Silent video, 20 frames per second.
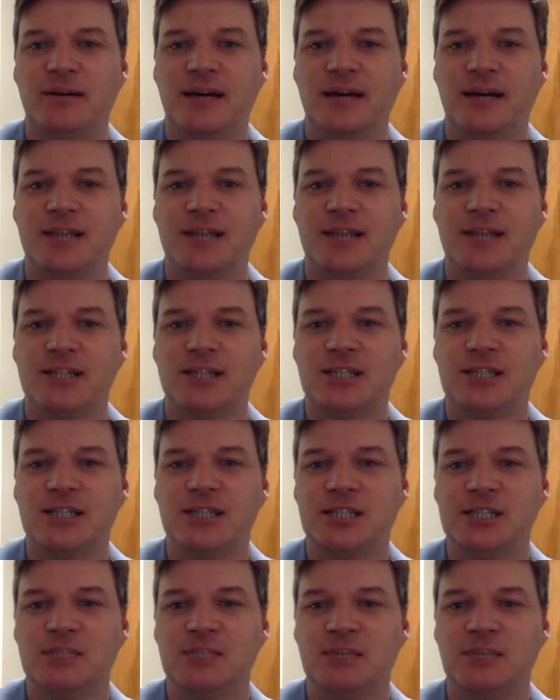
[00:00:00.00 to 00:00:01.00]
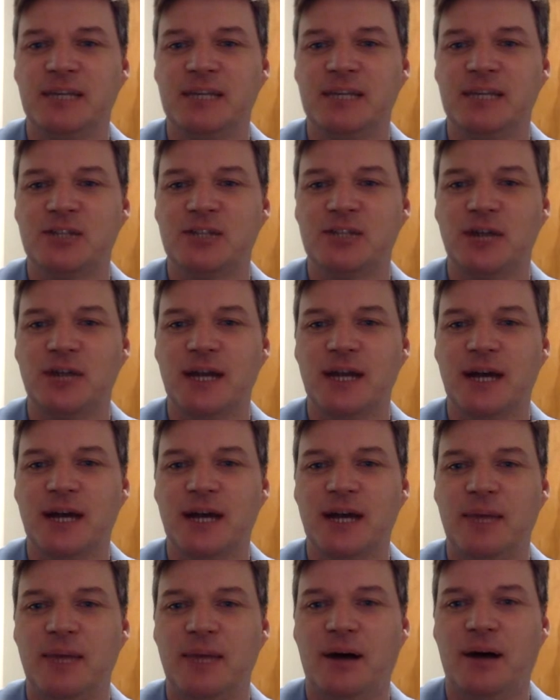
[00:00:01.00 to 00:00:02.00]
And so then she just peed straight
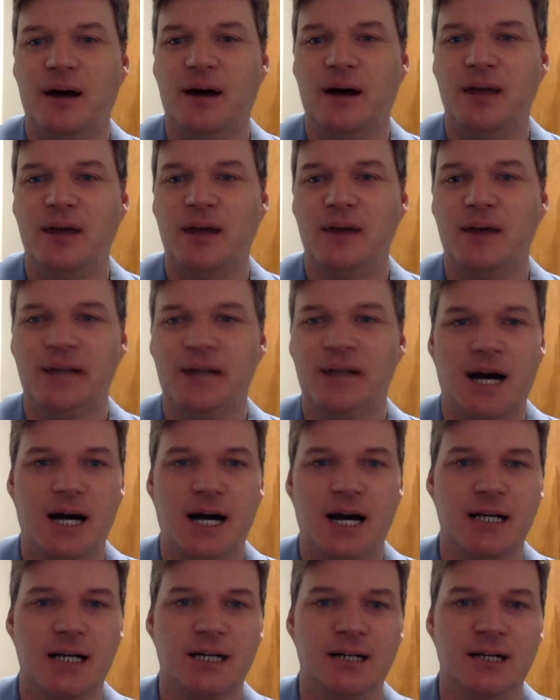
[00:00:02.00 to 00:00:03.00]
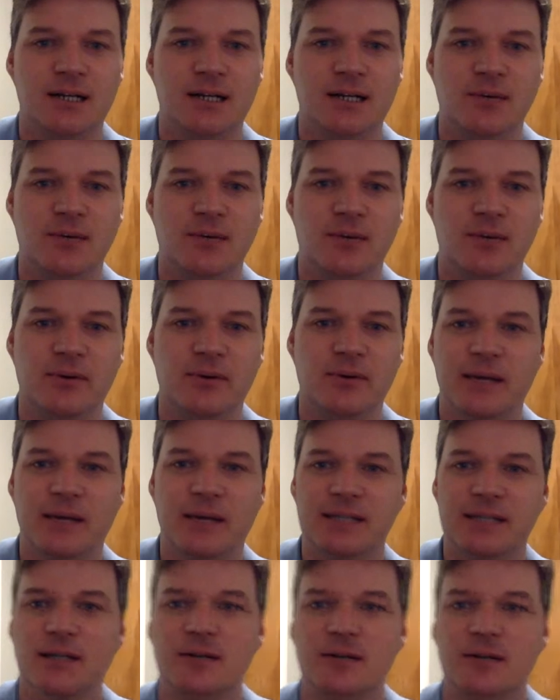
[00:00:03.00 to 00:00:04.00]
up on the dock when we were in
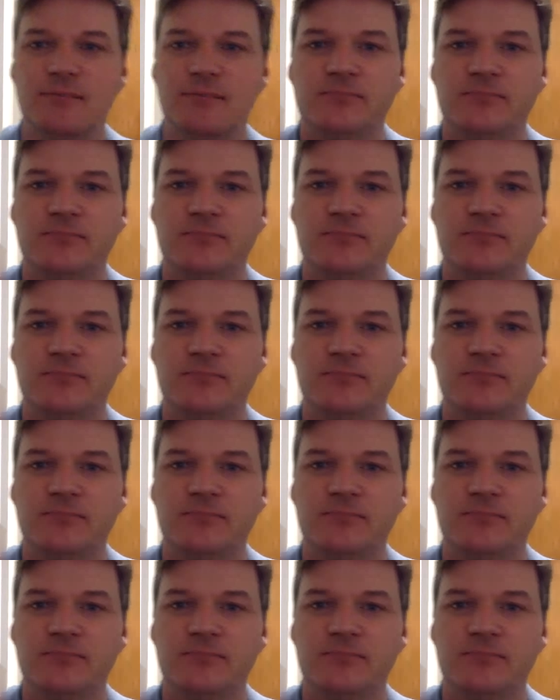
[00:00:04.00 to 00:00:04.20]
Mexico.